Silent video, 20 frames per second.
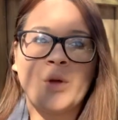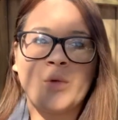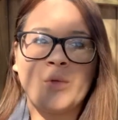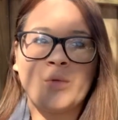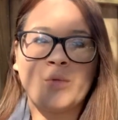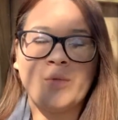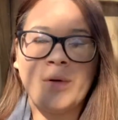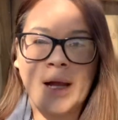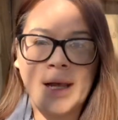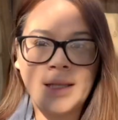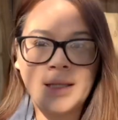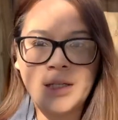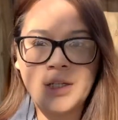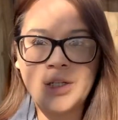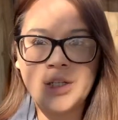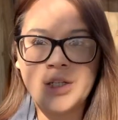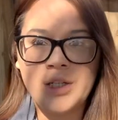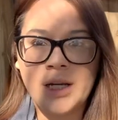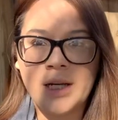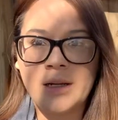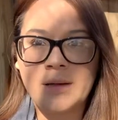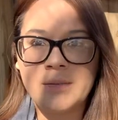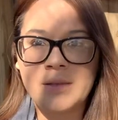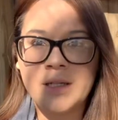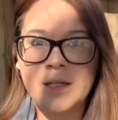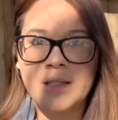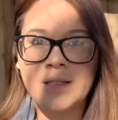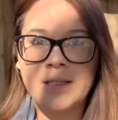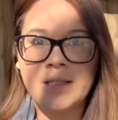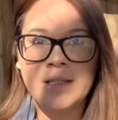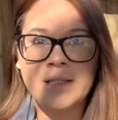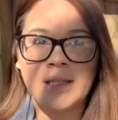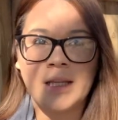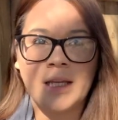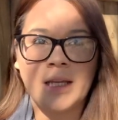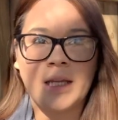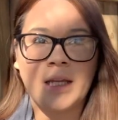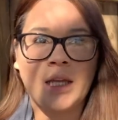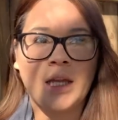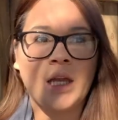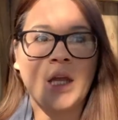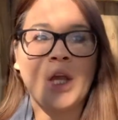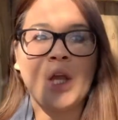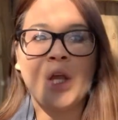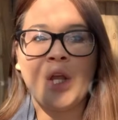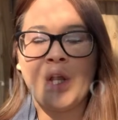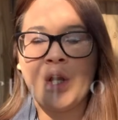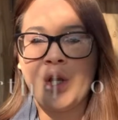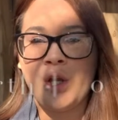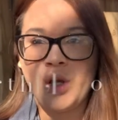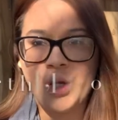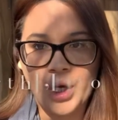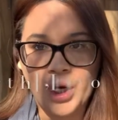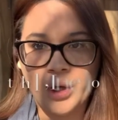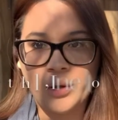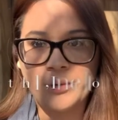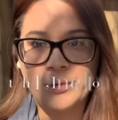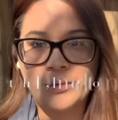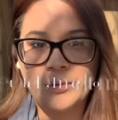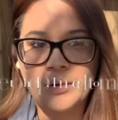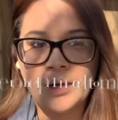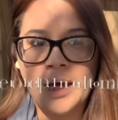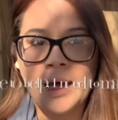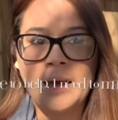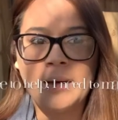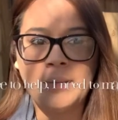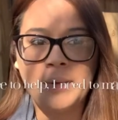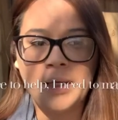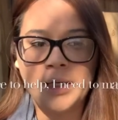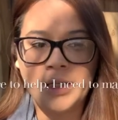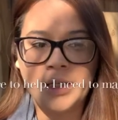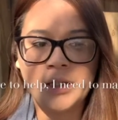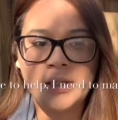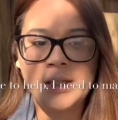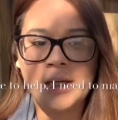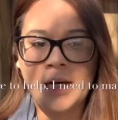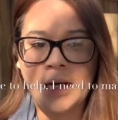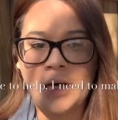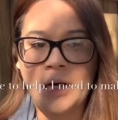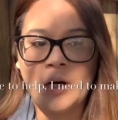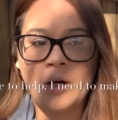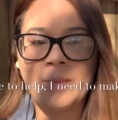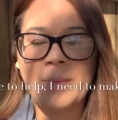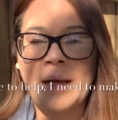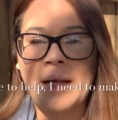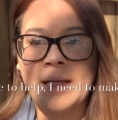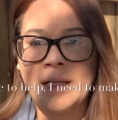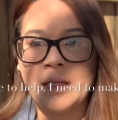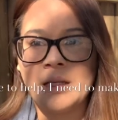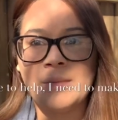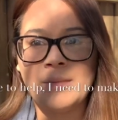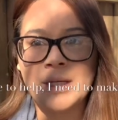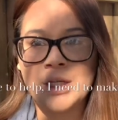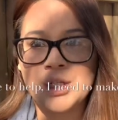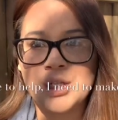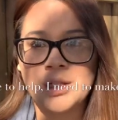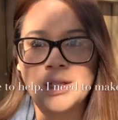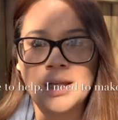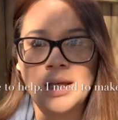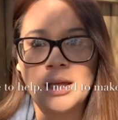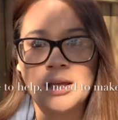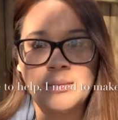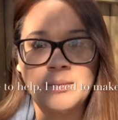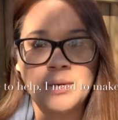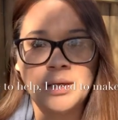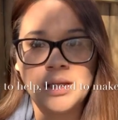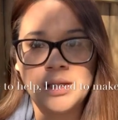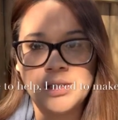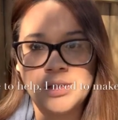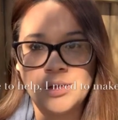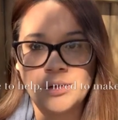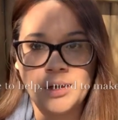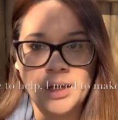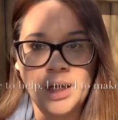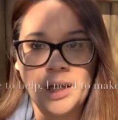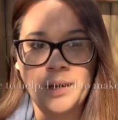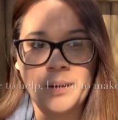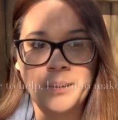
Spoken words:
Riley straight up tells this lady, no, I'm here to help, I need to make sure that Emma is okay.